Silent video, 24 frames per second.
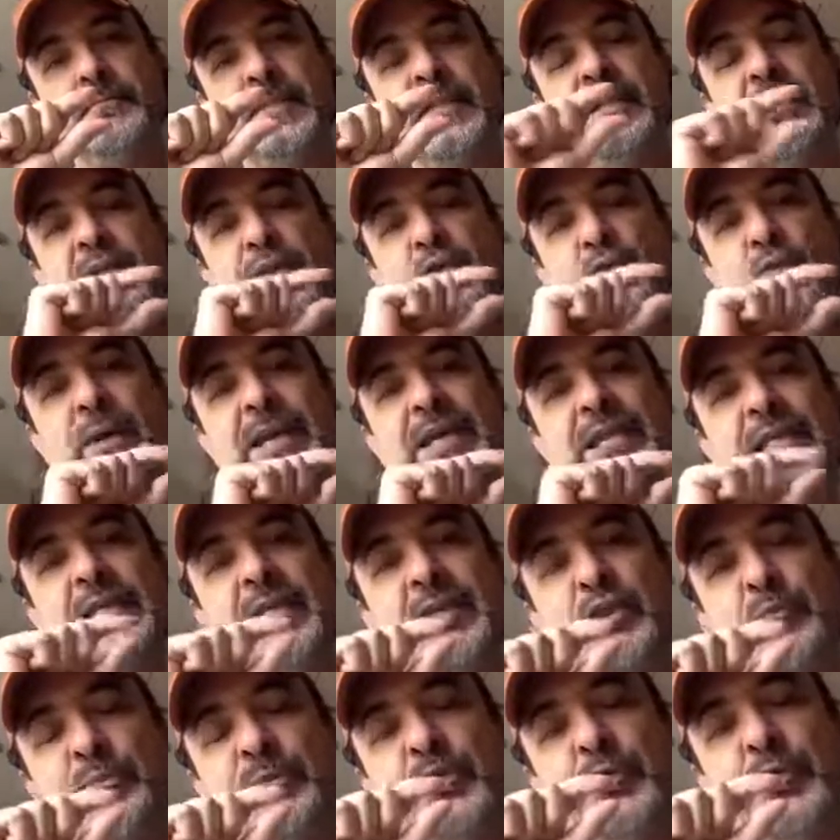Lithuania
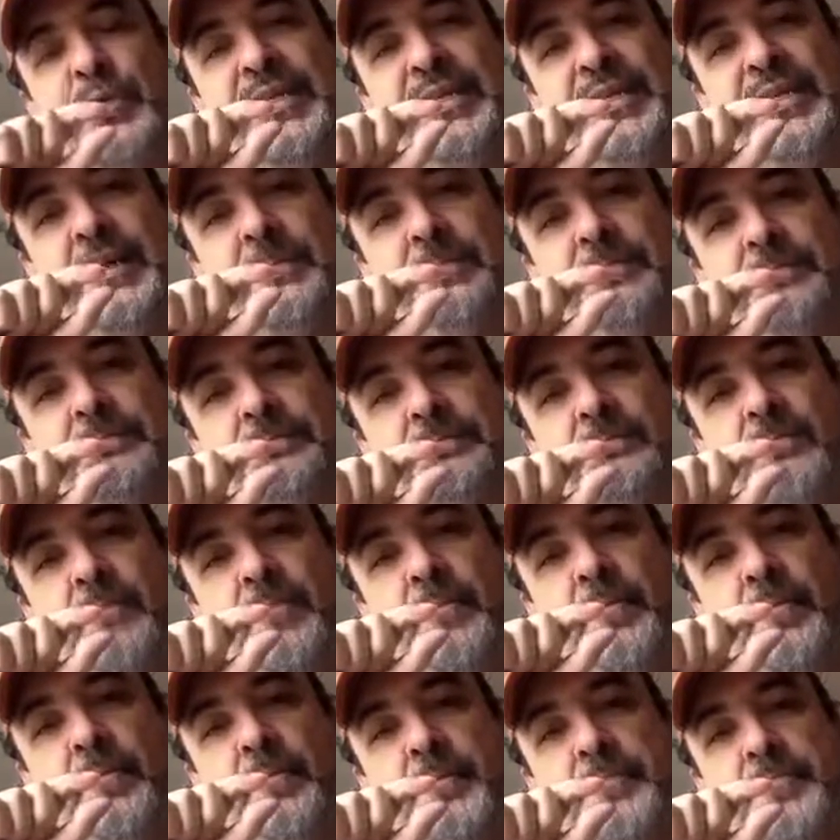is between them.
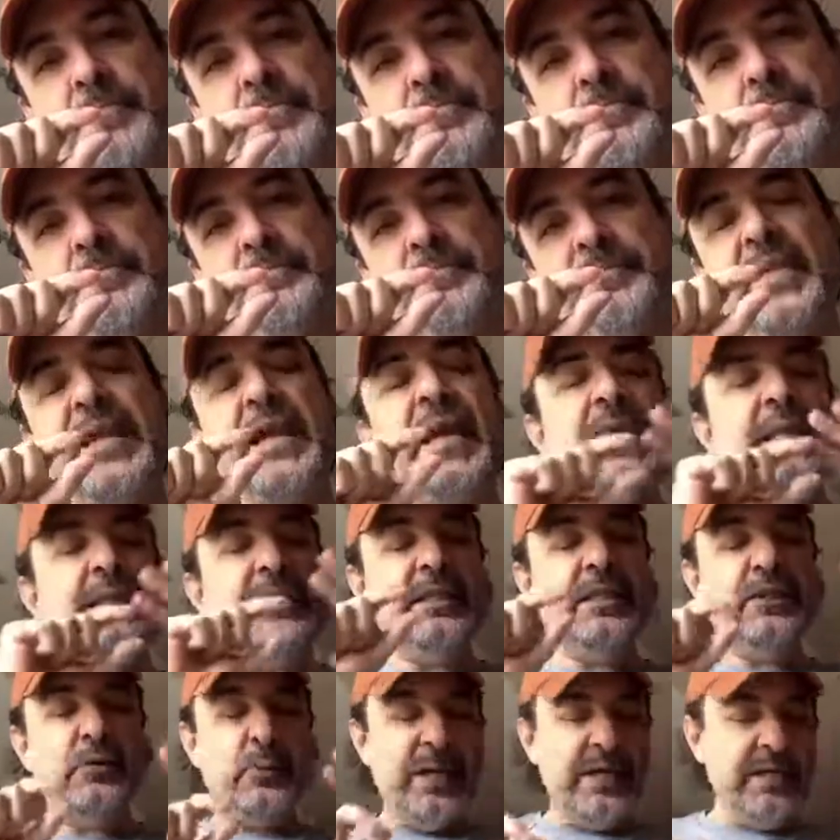And
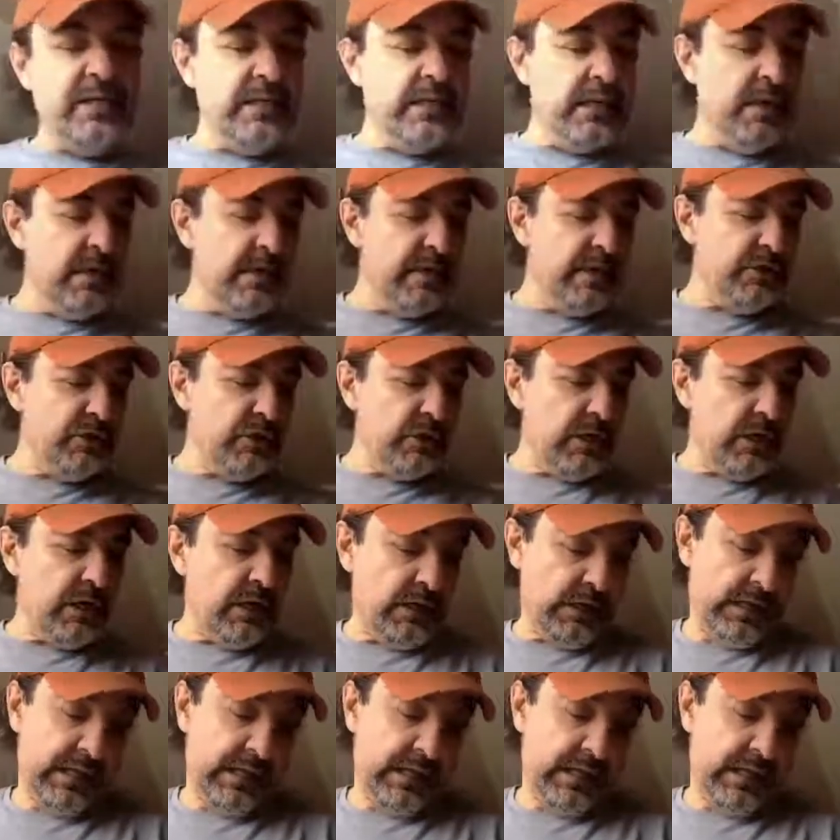Lithuania has